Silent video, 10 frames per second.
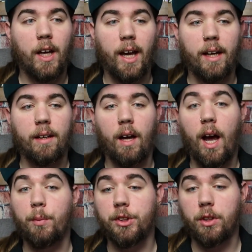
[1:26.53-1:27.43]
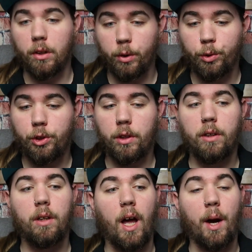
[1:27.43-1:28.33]
And I was
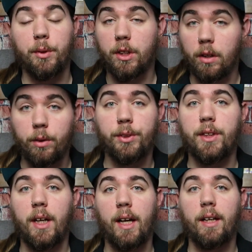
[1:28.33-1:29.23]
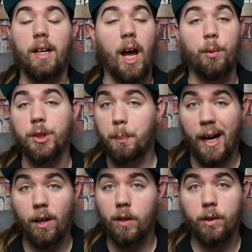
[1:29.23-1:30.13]
delusional, I was hallucinating, I was
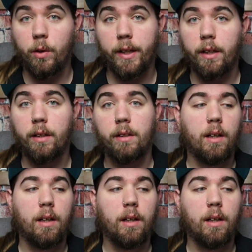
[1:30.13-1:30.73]
paranoid.